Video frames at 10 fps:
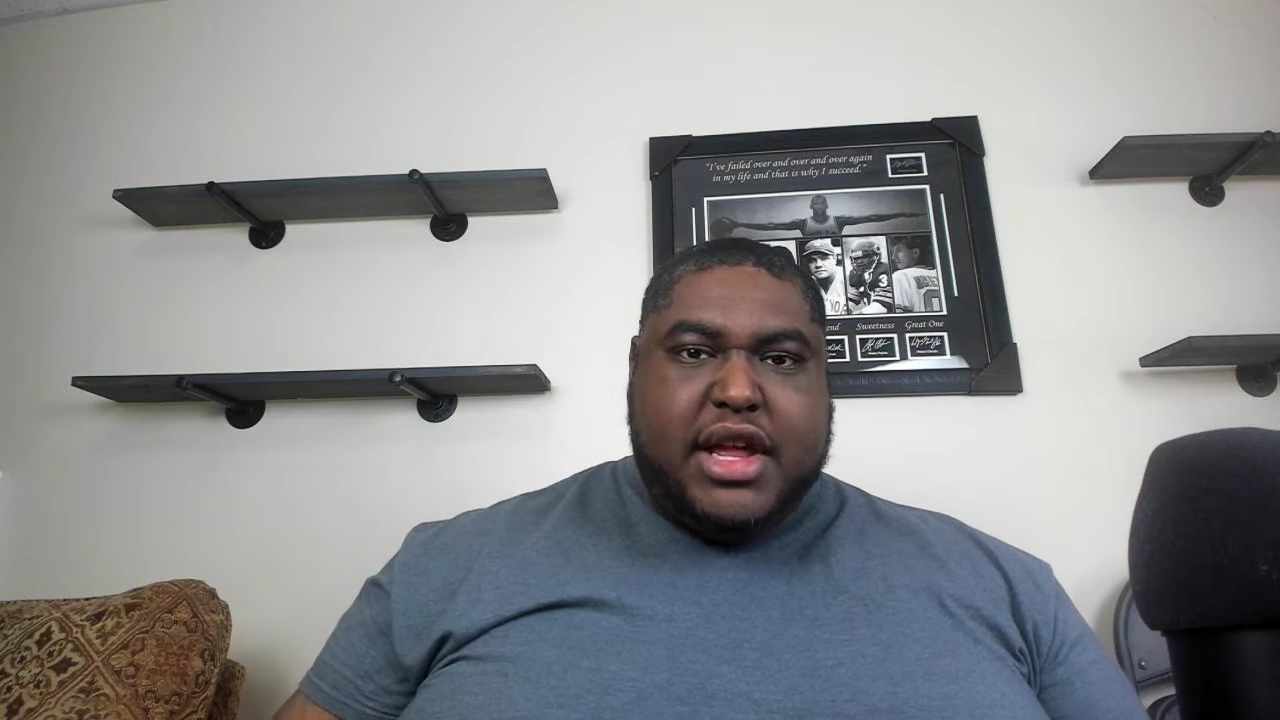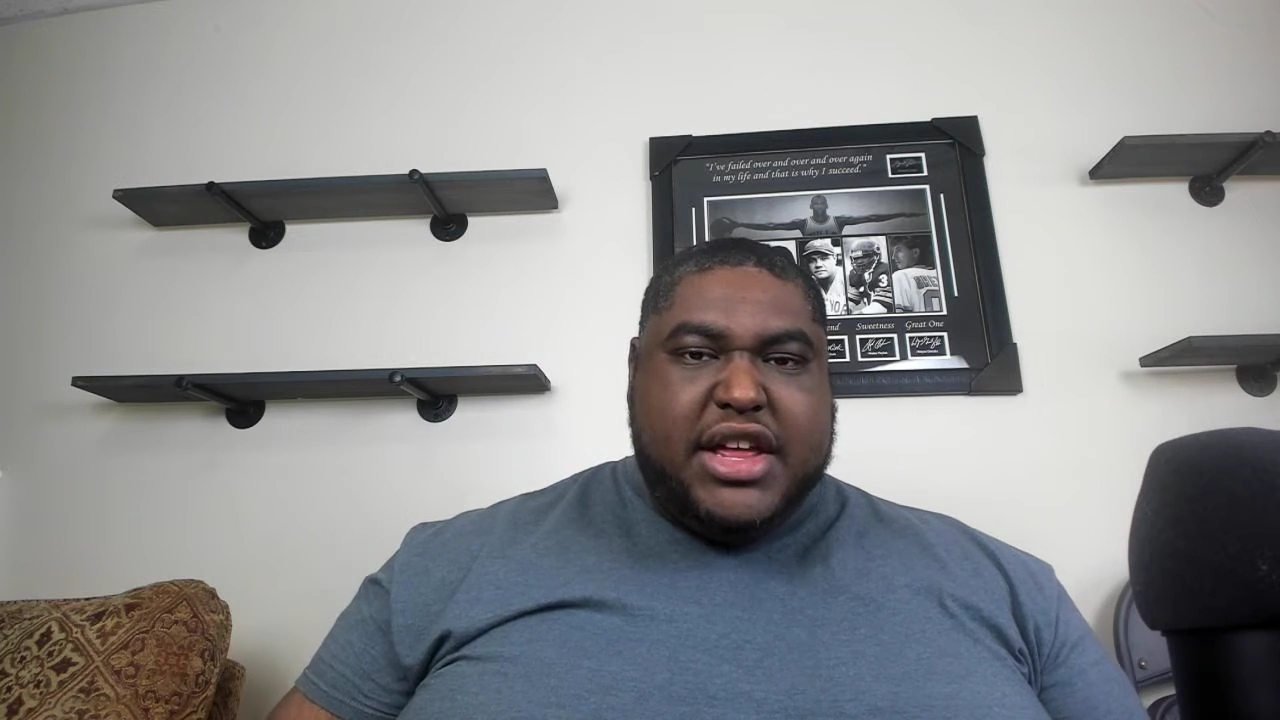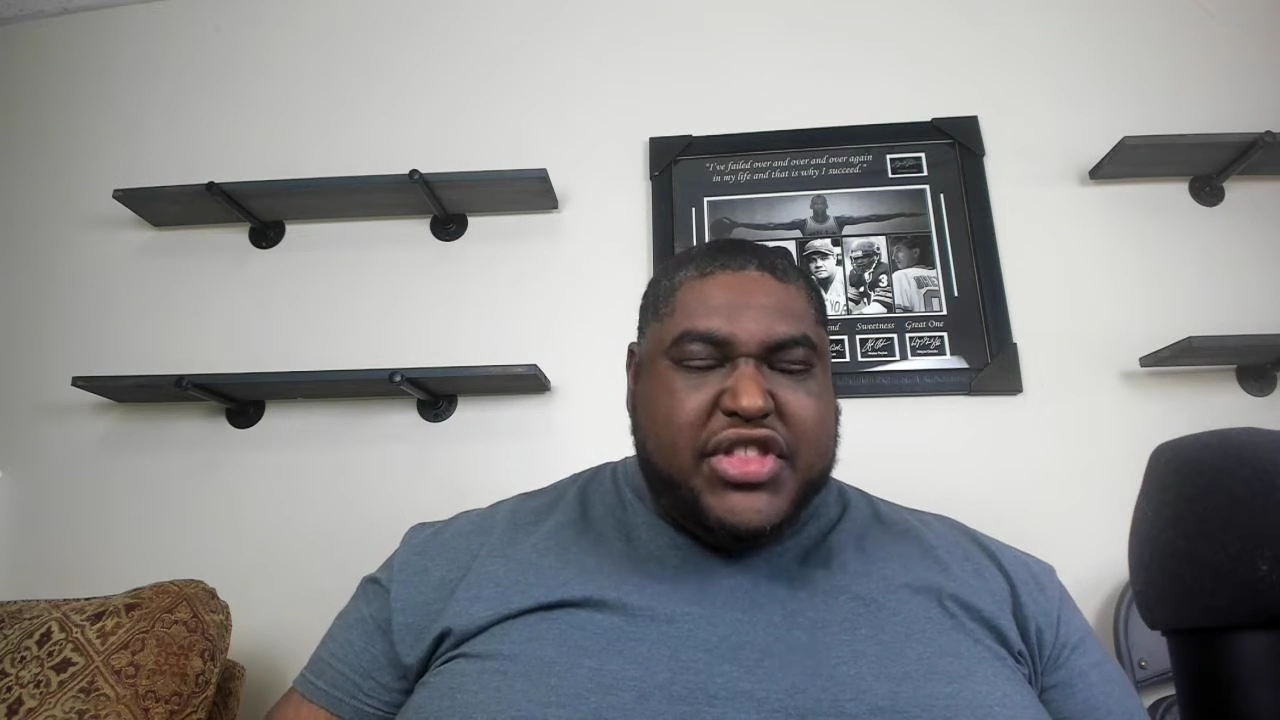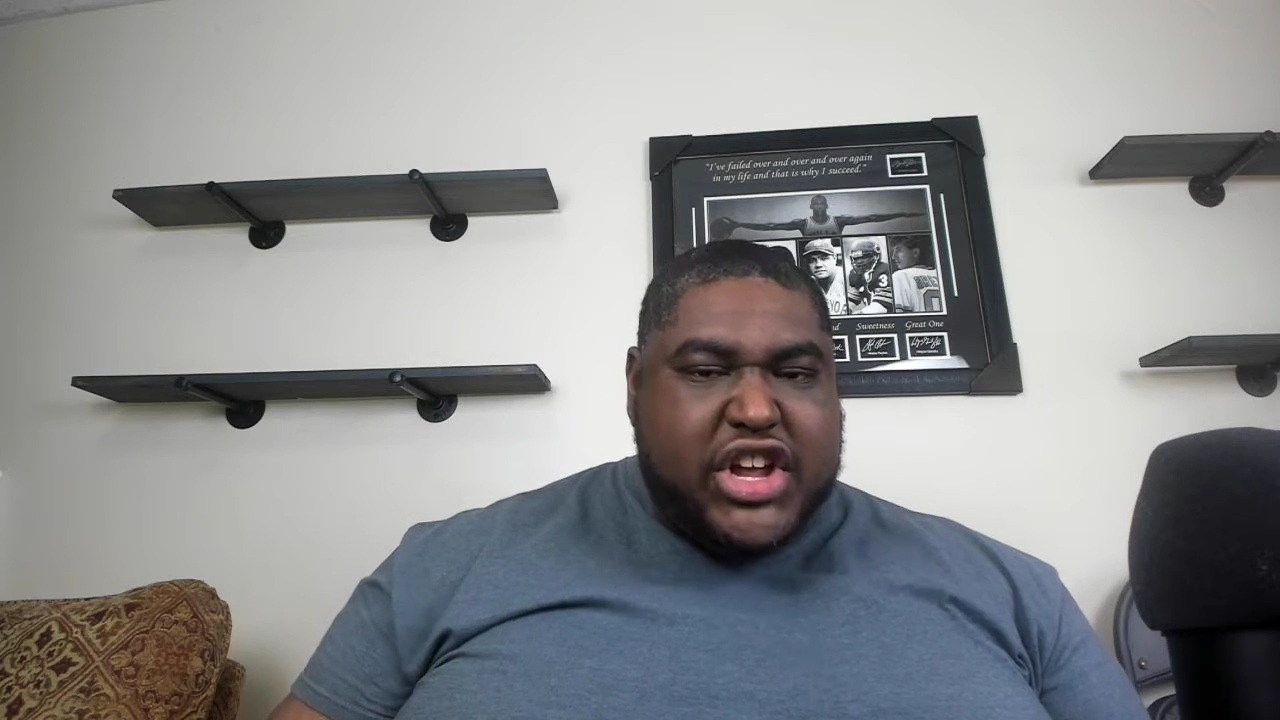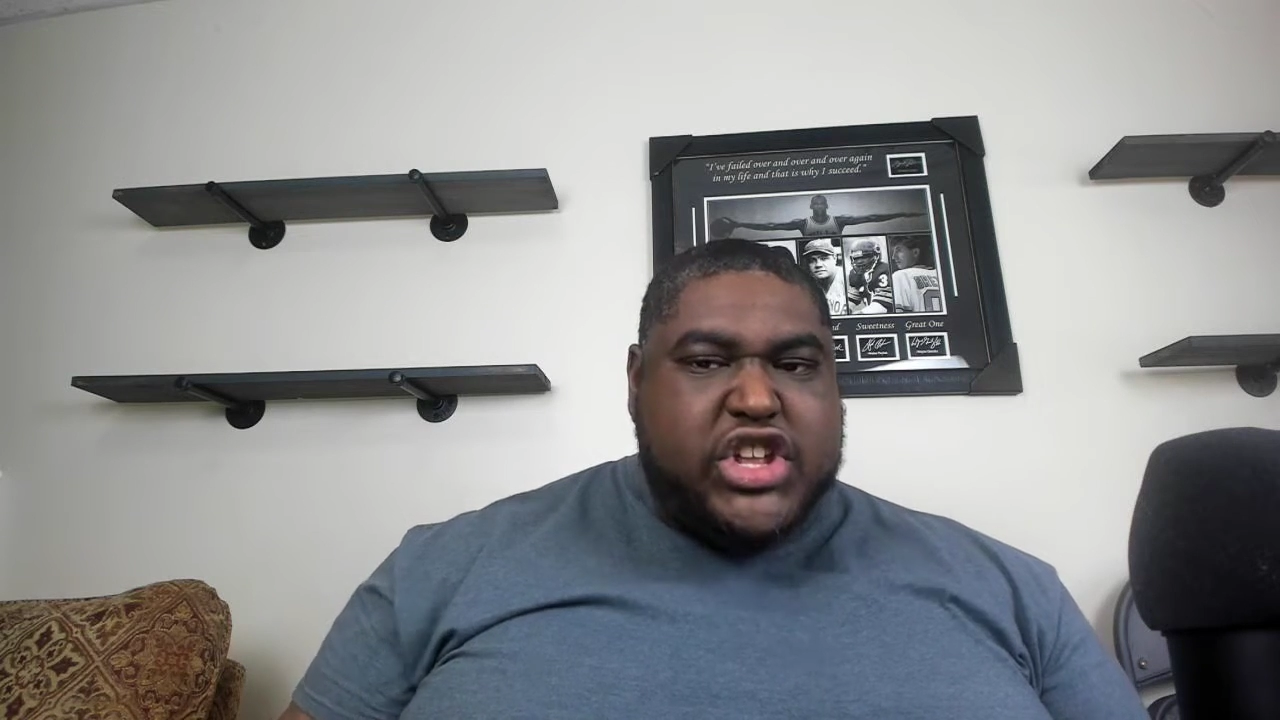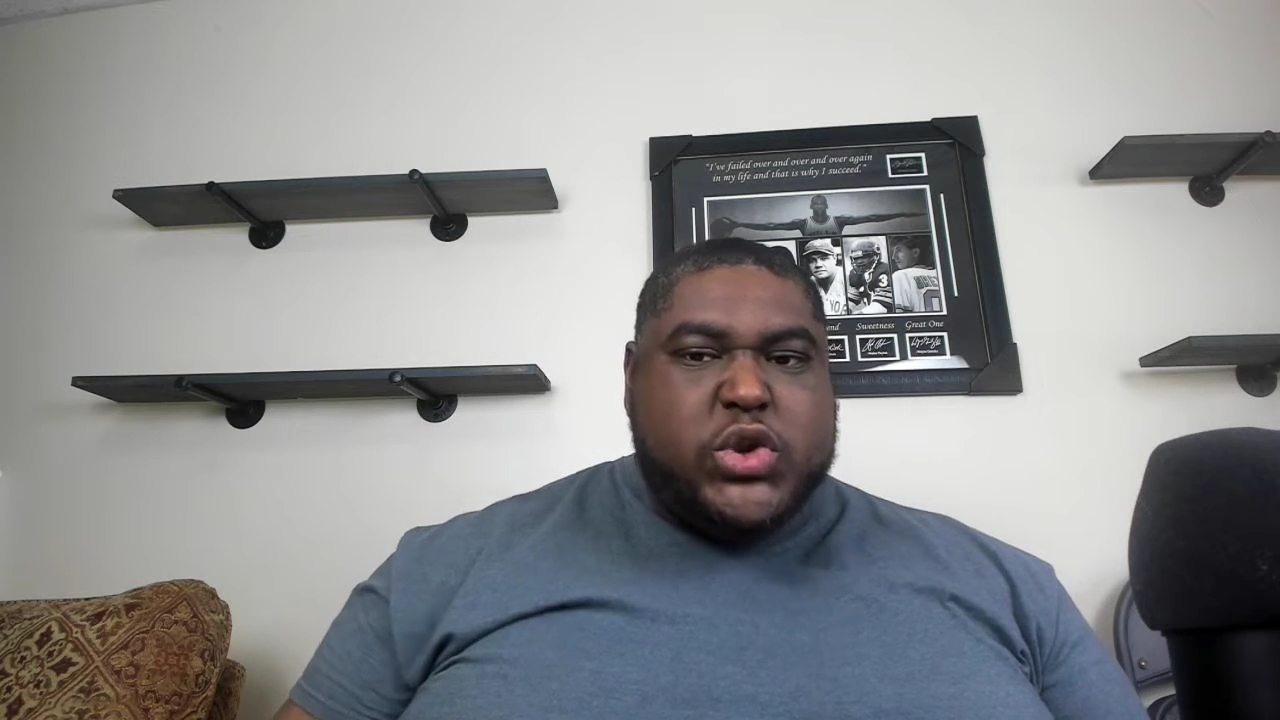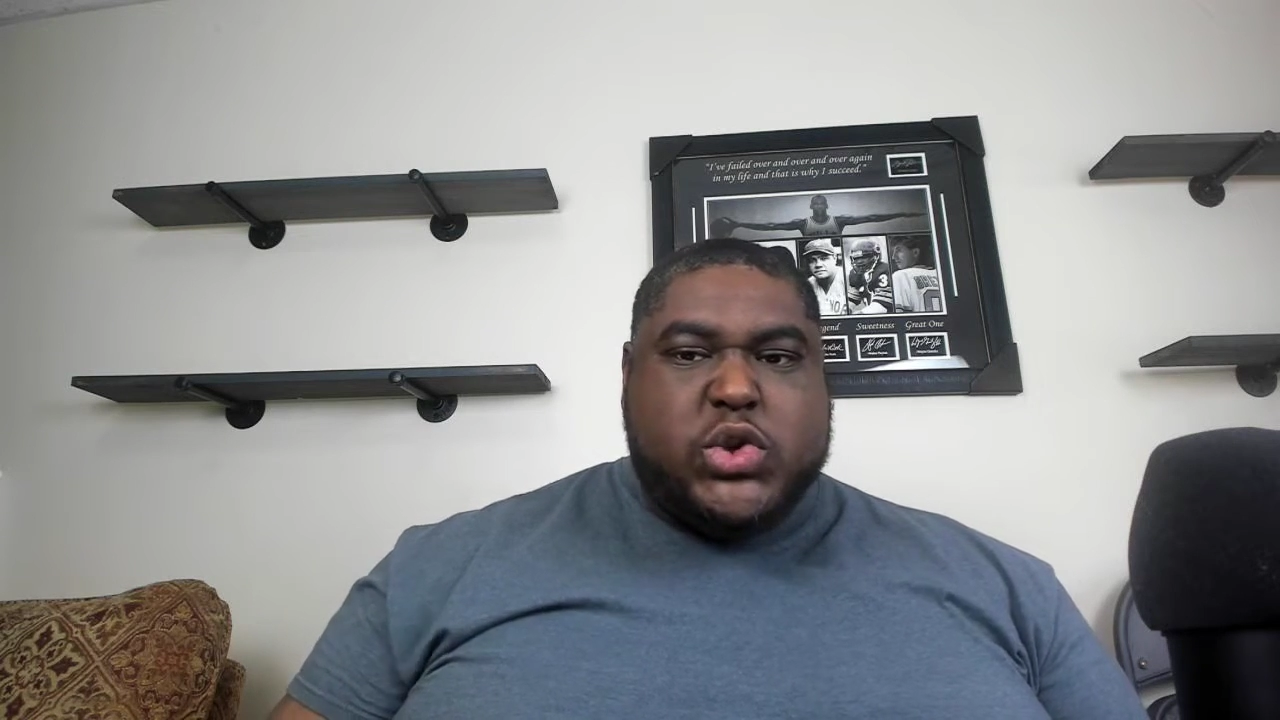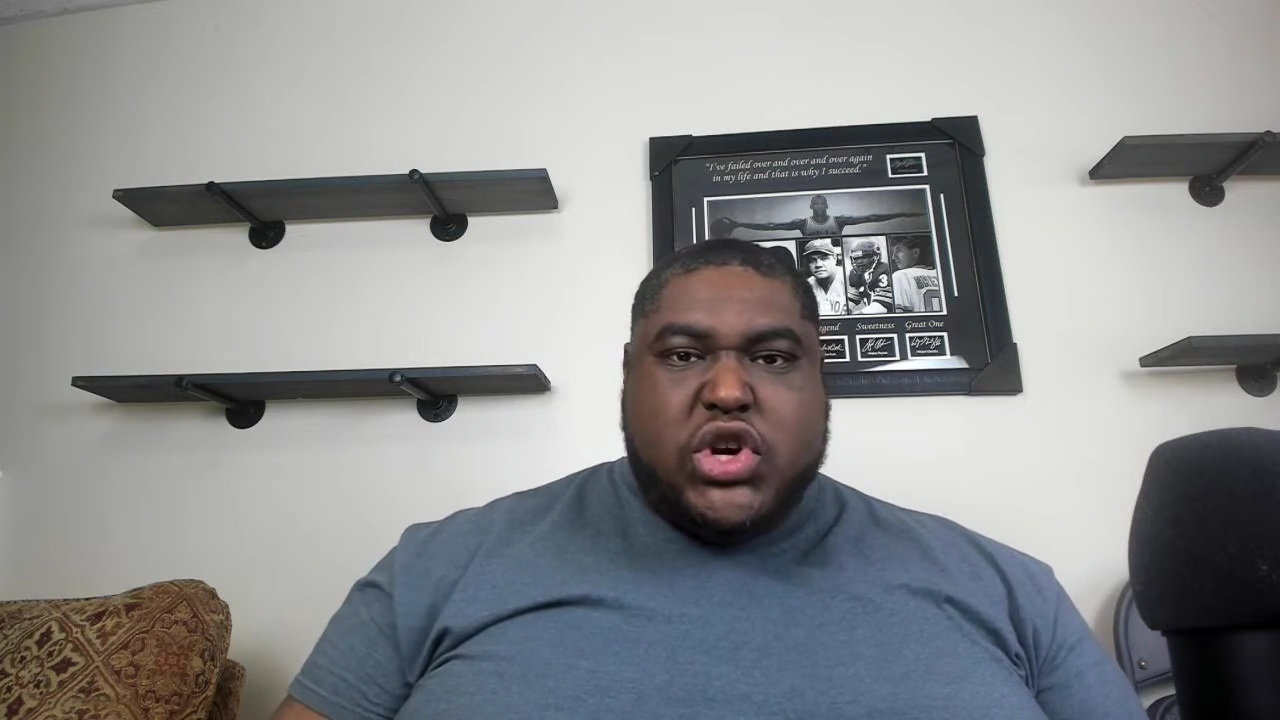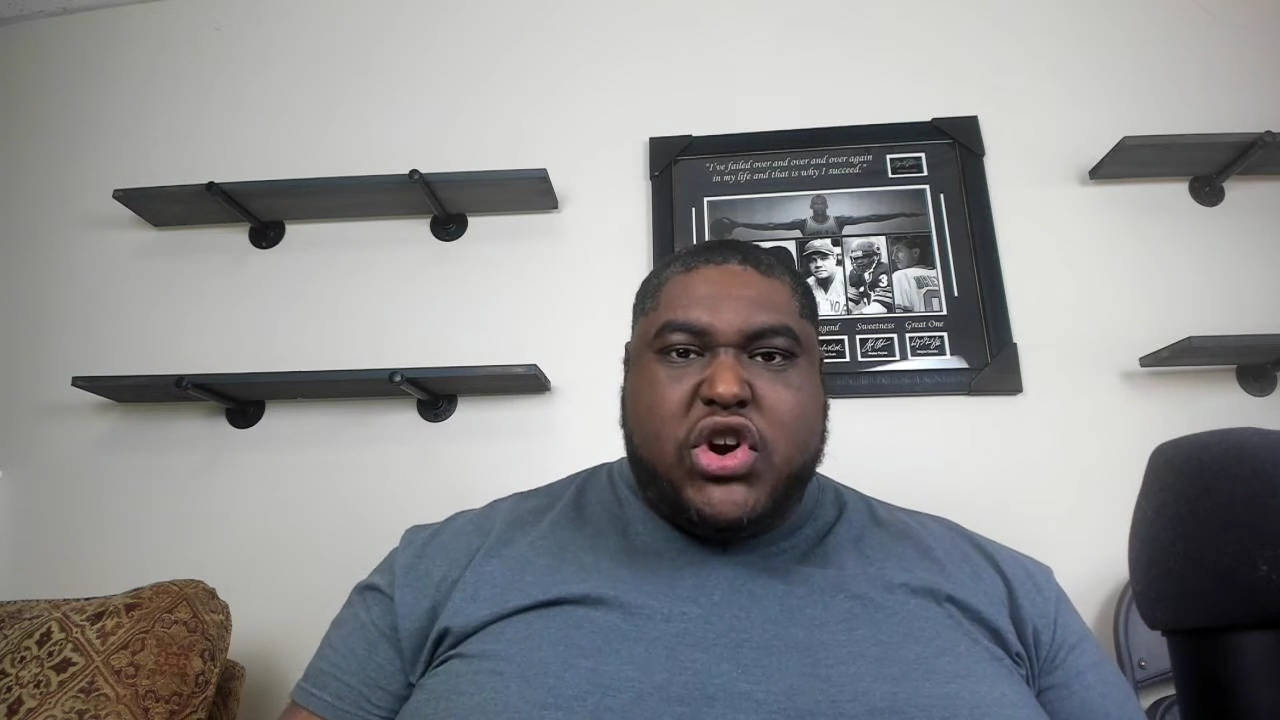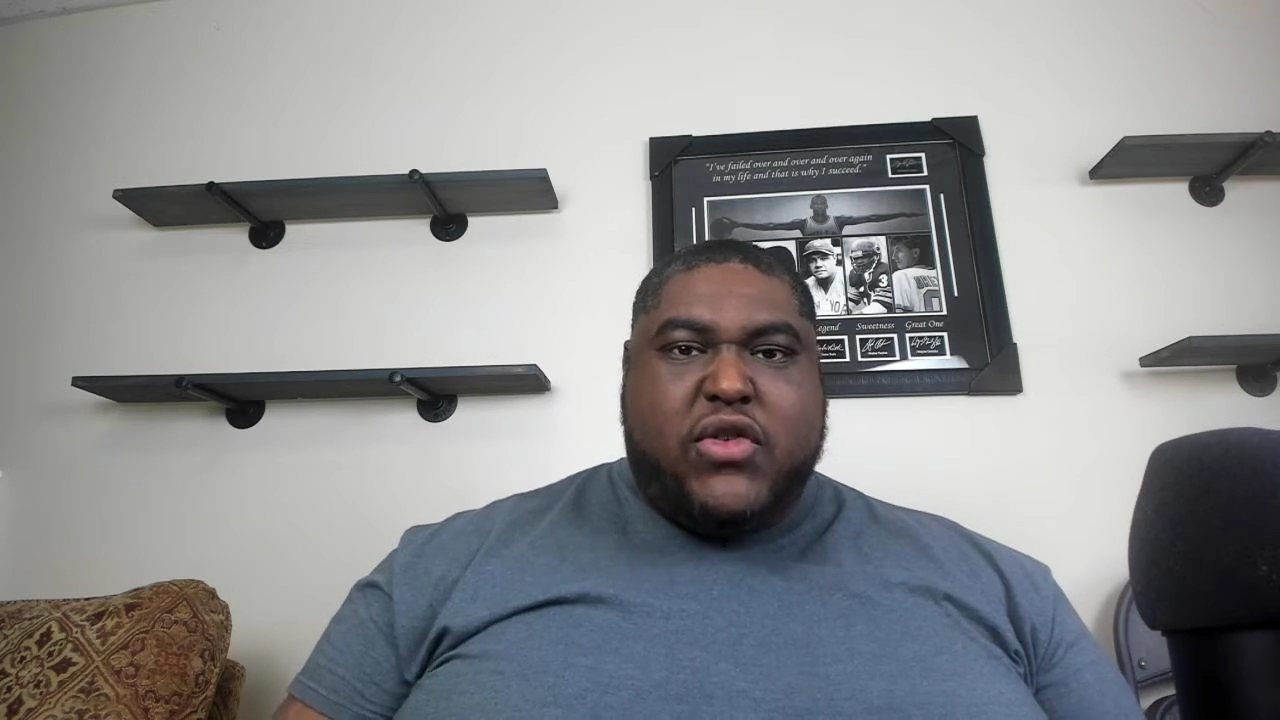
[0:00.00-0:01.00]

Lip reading: And then you turn